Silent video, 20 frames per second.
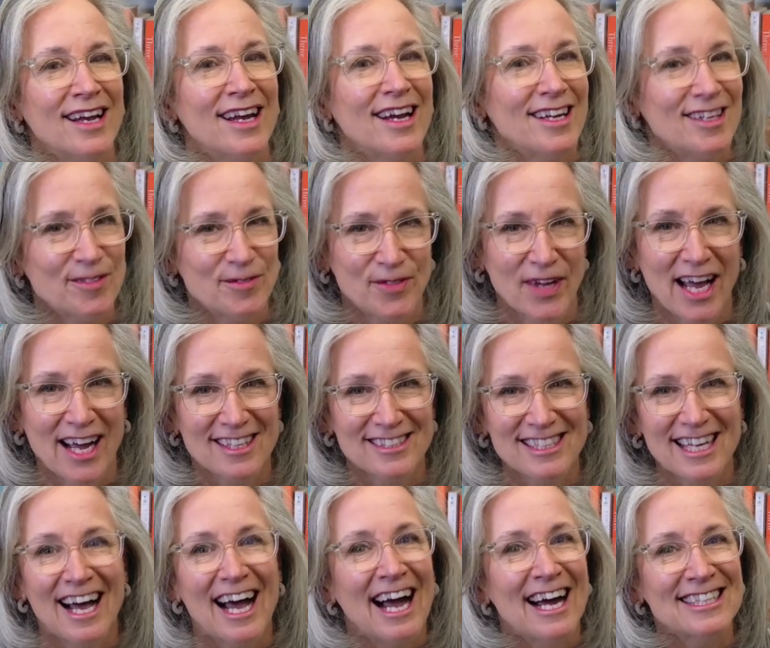In fact,
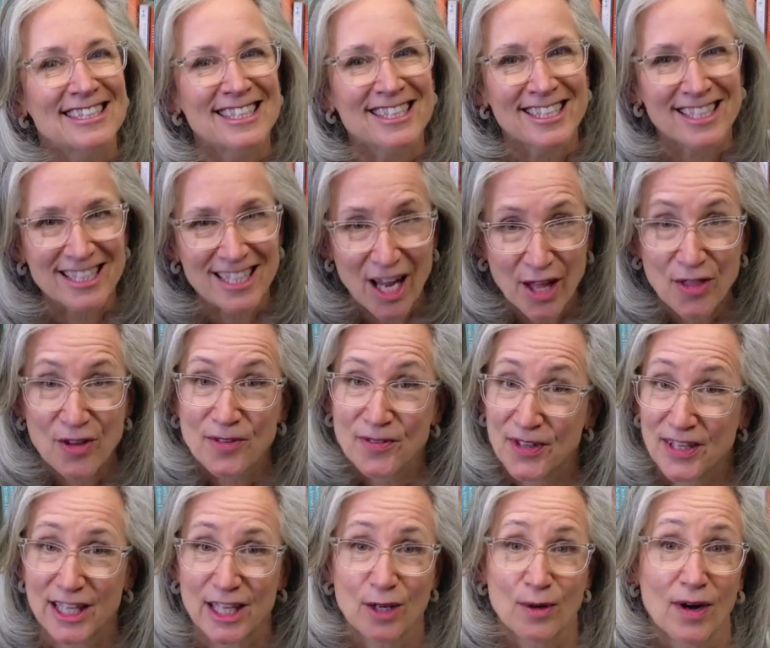I did another
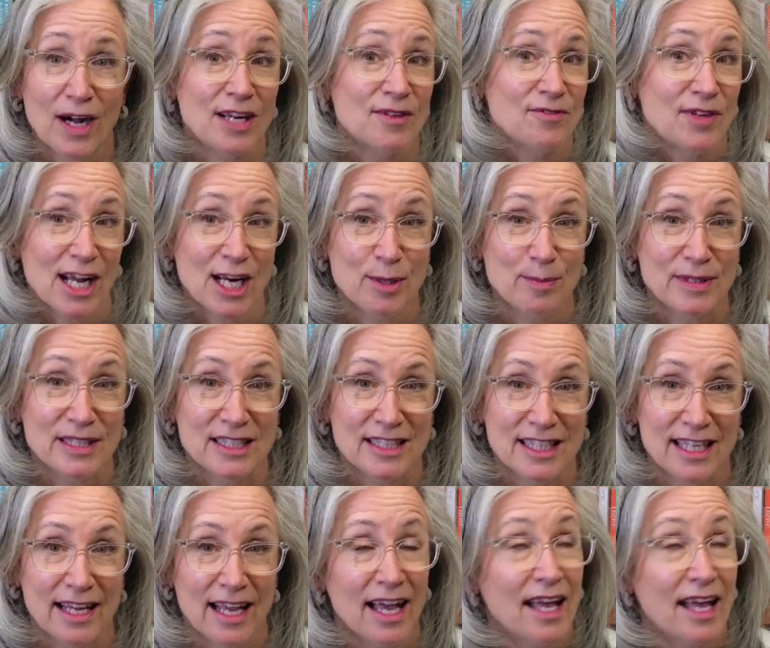video on vitamin D,